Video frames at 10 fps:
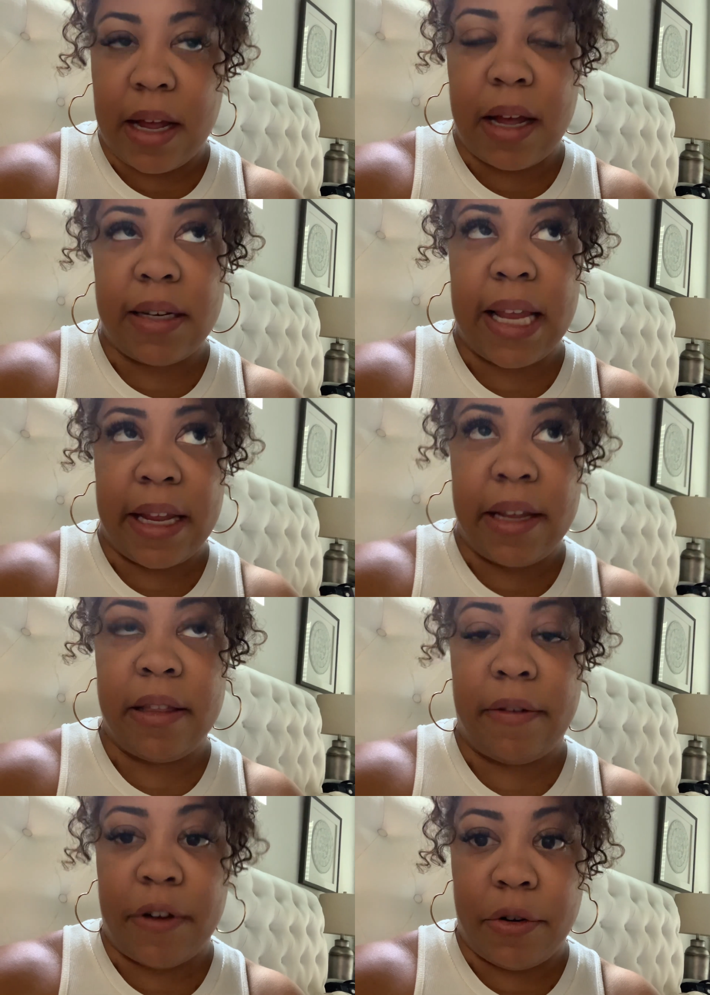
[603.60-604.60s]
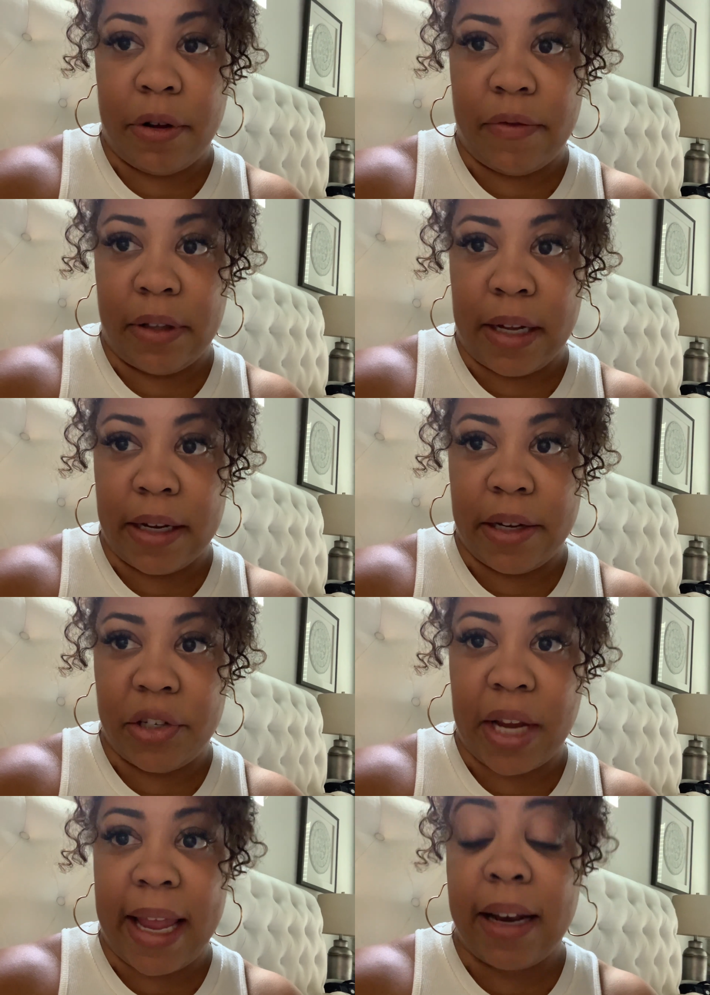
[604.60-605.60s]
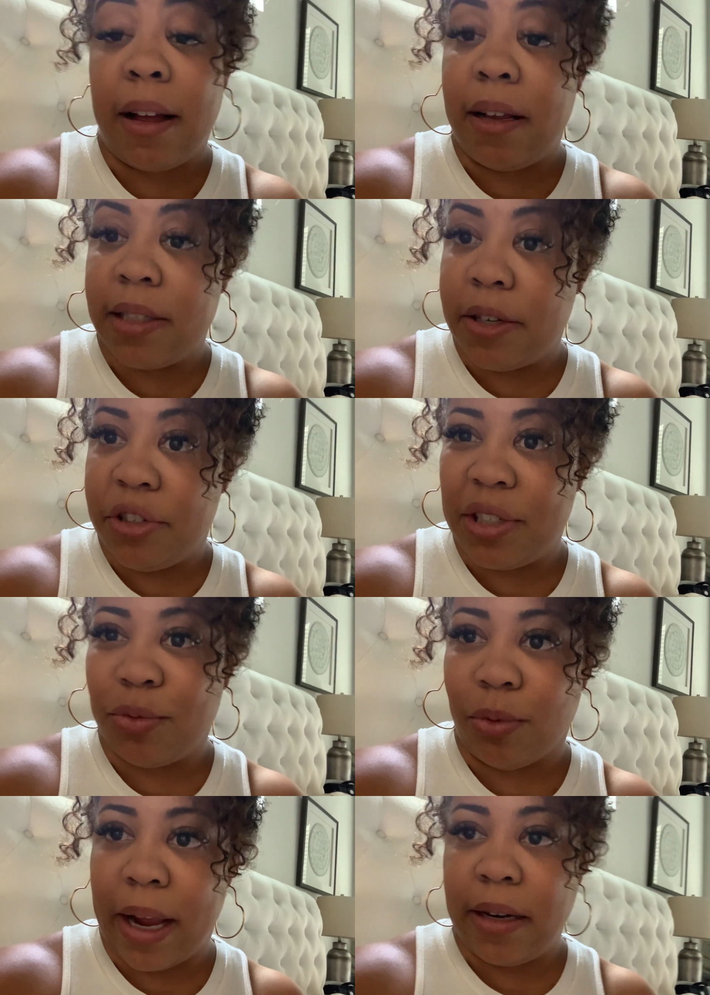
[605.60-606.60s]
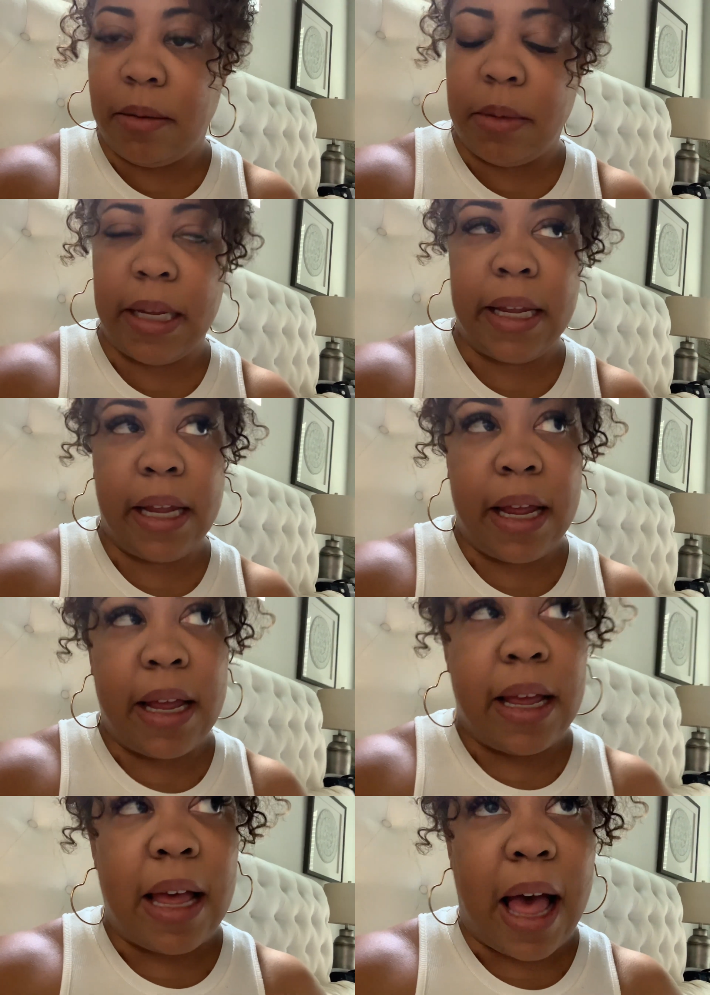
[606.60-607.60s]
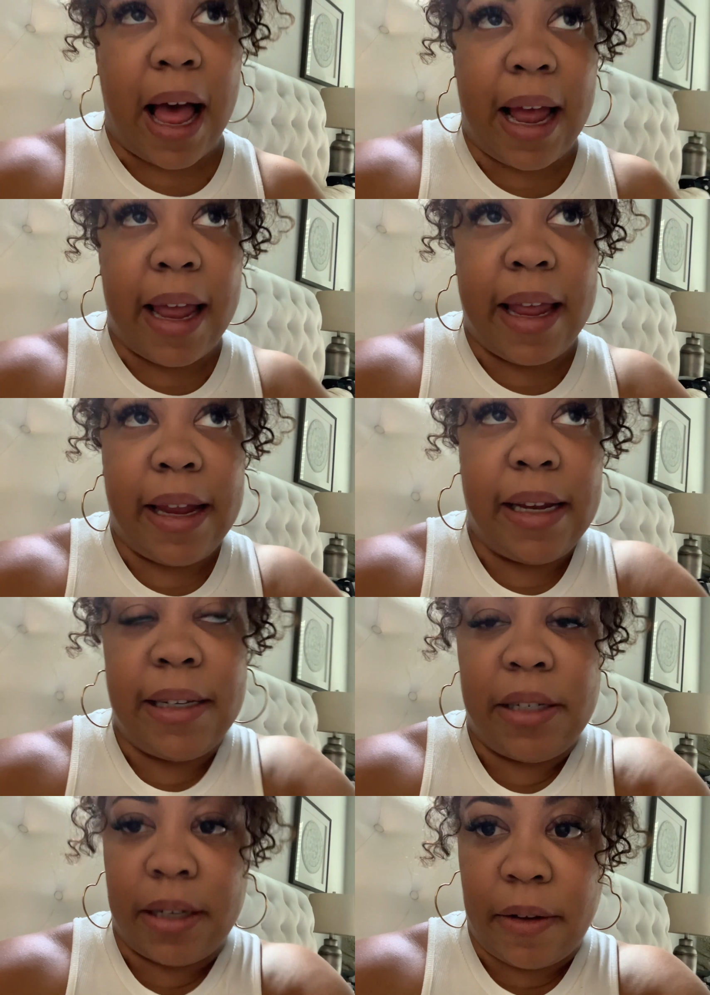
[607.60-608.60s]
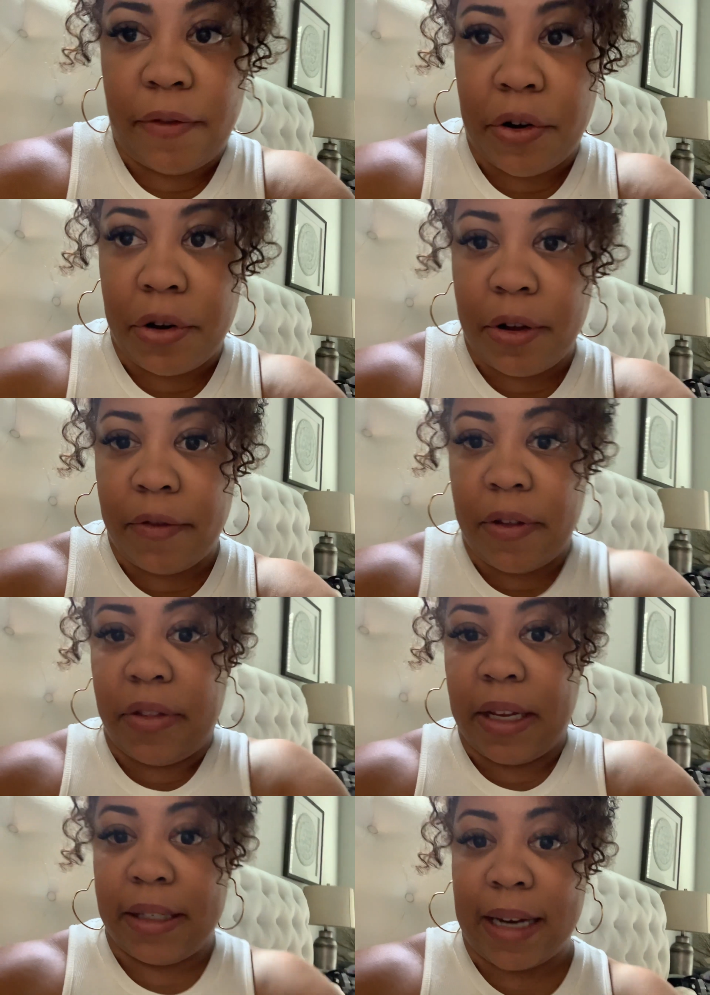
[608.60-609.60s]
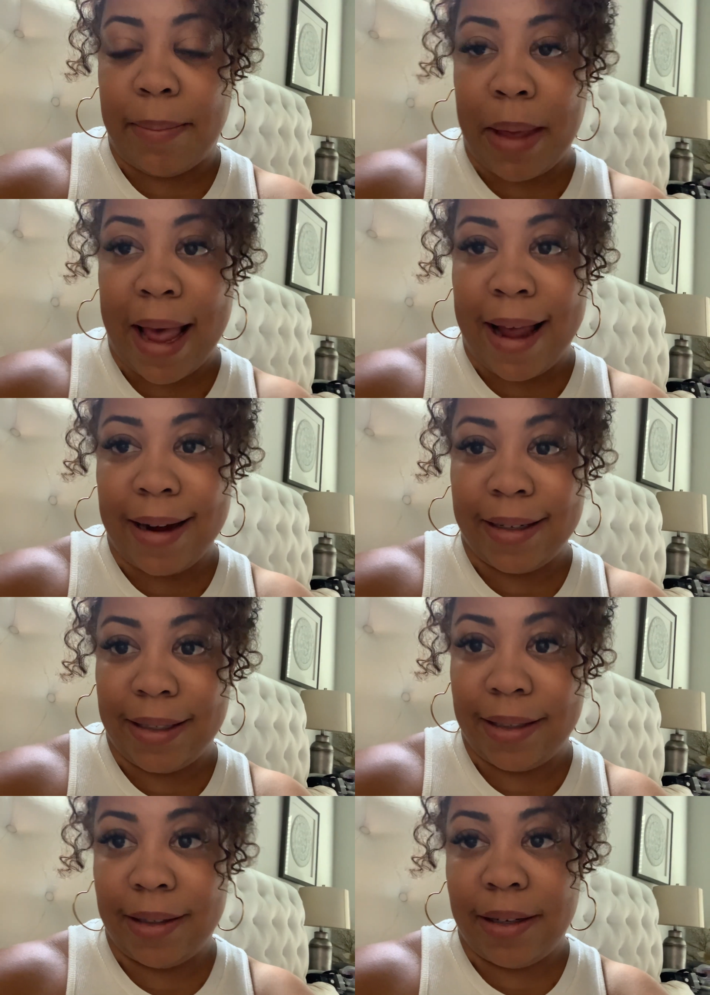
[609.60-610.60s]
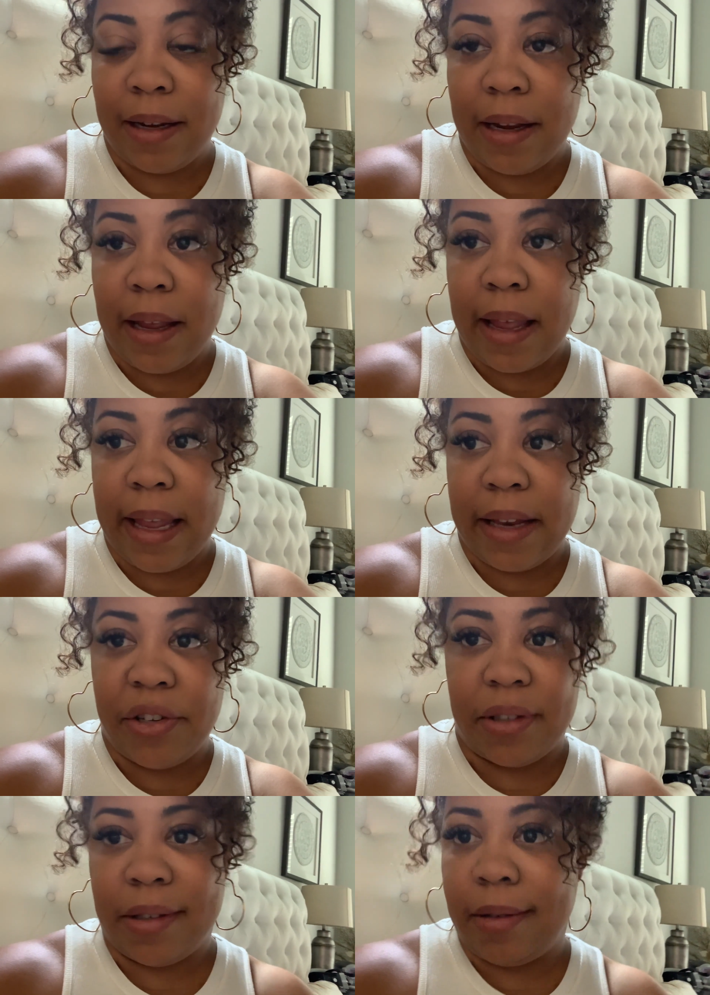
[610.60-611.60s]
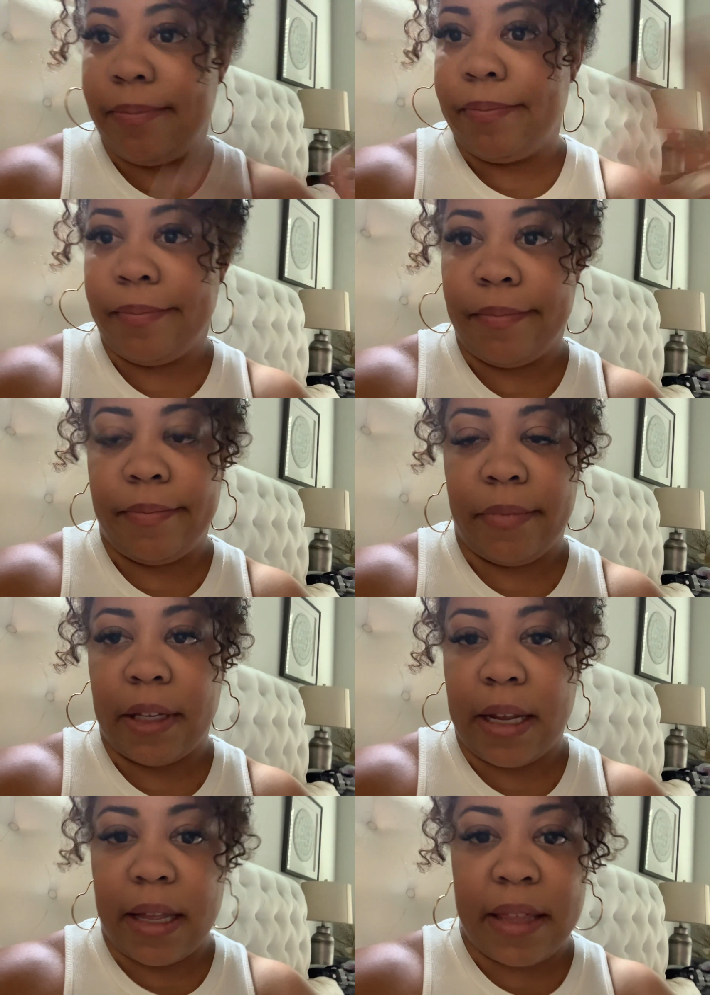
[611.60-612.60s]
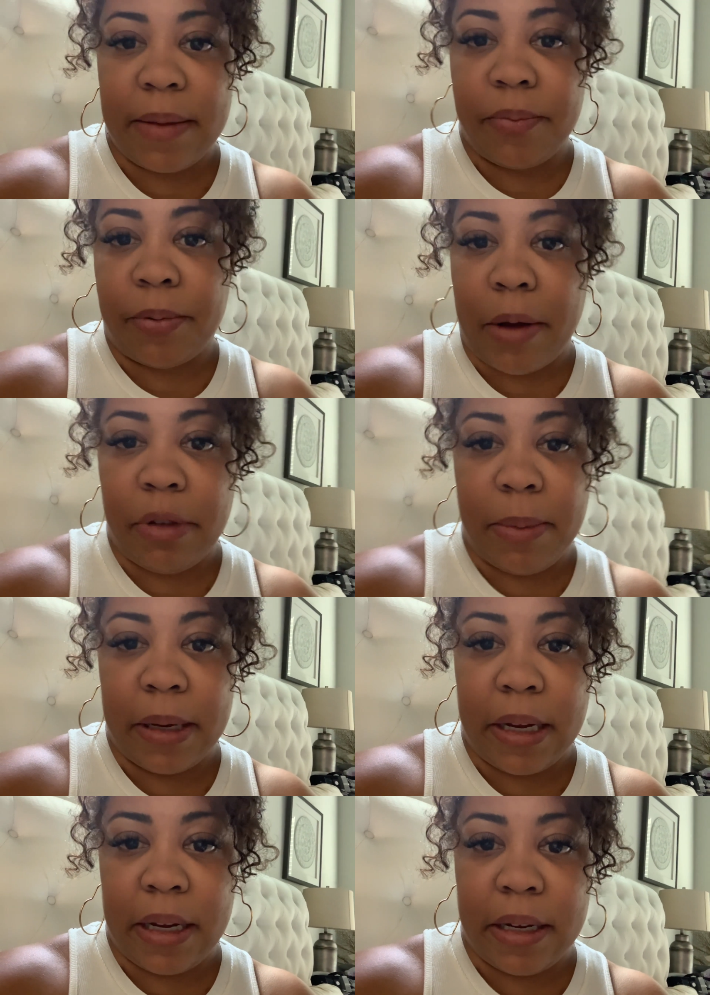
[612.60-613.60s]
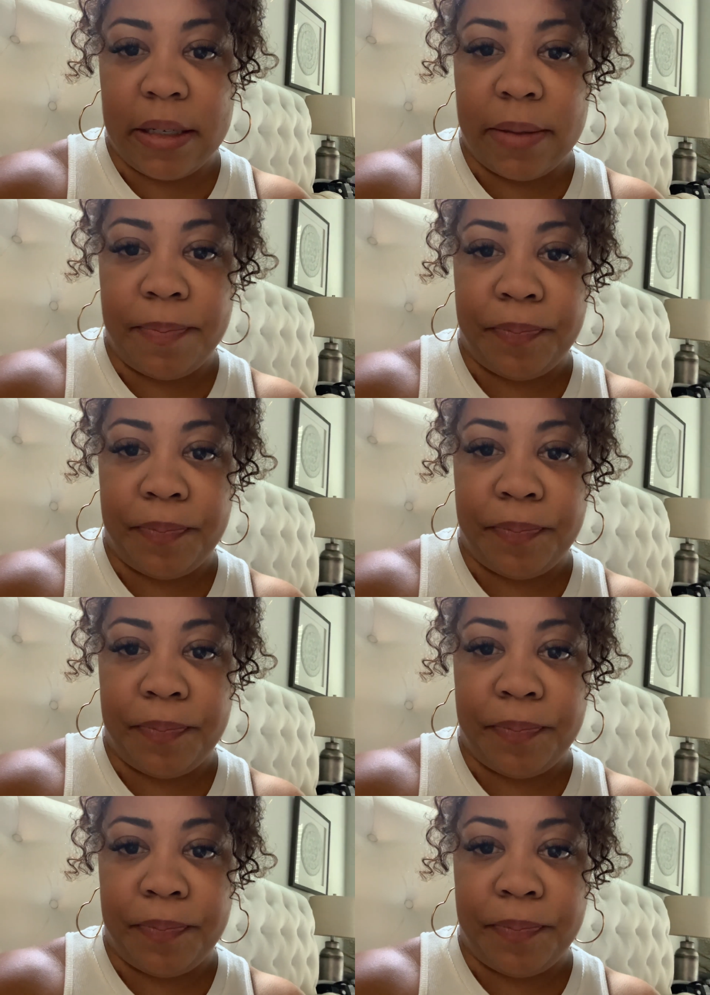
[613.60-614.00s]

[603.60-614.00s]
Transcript: Taking the photo of the luggage. And also just randomly, I took a photo of the things that I packed, and just, I think probably because,